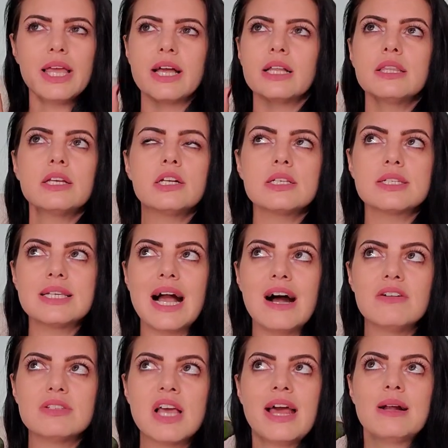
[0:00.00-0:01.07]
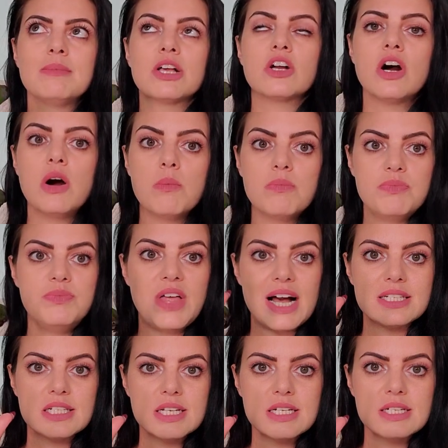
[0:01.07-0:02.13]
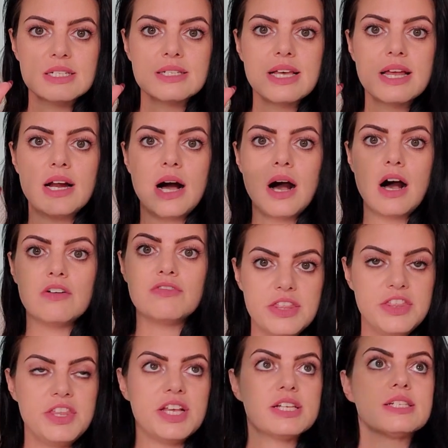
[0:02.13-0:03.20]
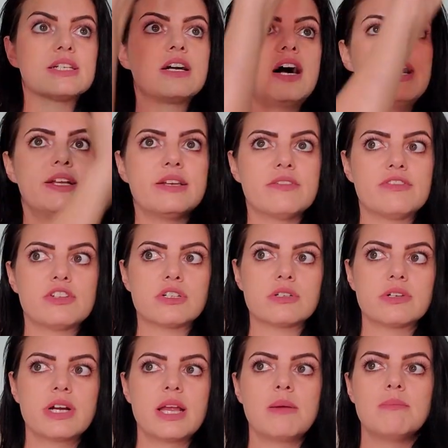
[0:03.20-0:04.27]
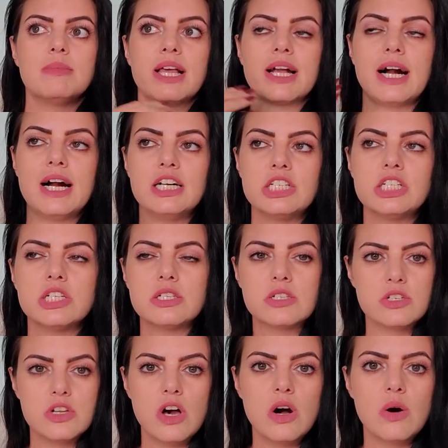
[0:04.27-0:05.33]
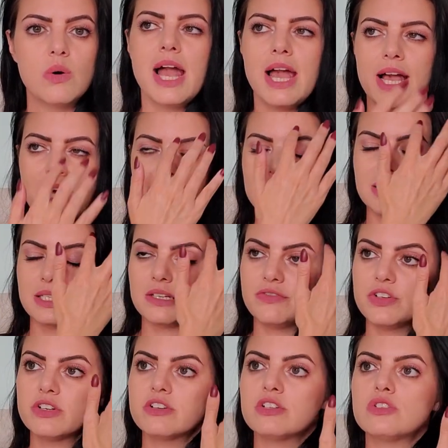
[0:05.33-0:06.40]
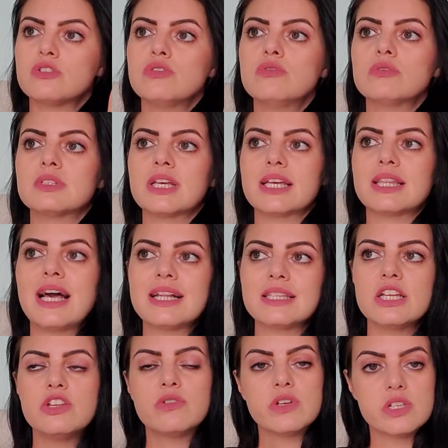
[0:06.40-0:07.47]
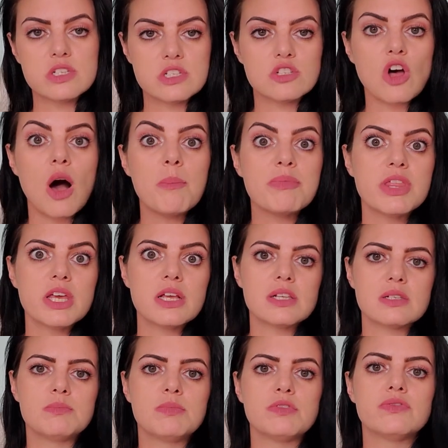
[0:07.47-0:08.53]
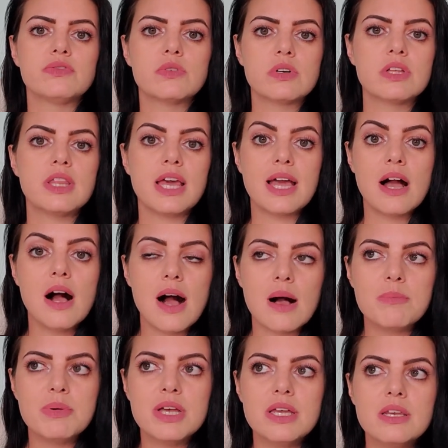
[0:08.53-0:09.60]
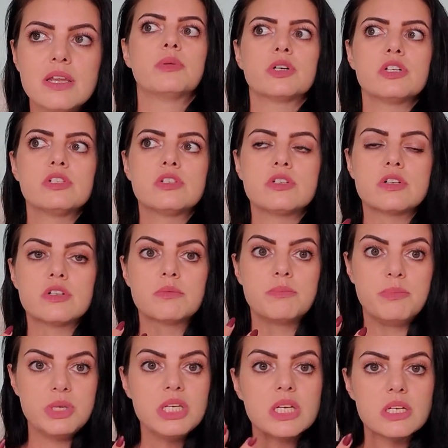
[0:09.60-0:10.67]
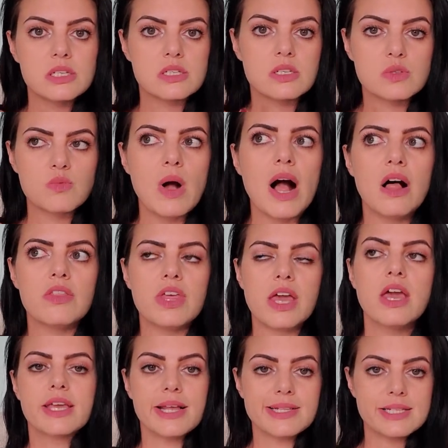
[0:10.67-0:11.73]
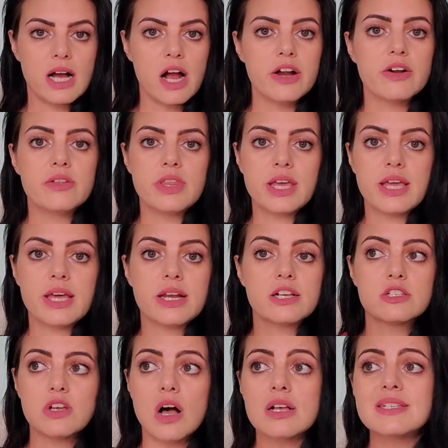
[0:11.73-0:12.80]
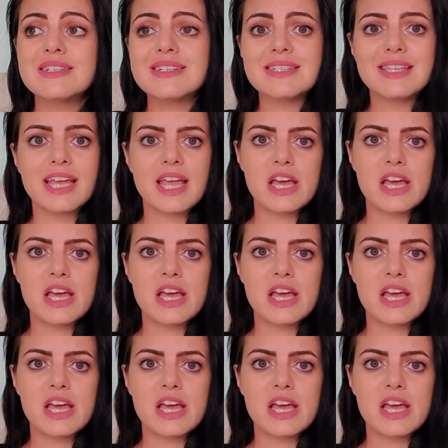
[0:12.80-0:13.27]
like a little sound, and I'm like, oh, that's gonna set off this kind of scream. Like I just know. And if you're in tune like that, then you can stop things before they happen. Birds are beings as well. They get tired, they get exhausted, they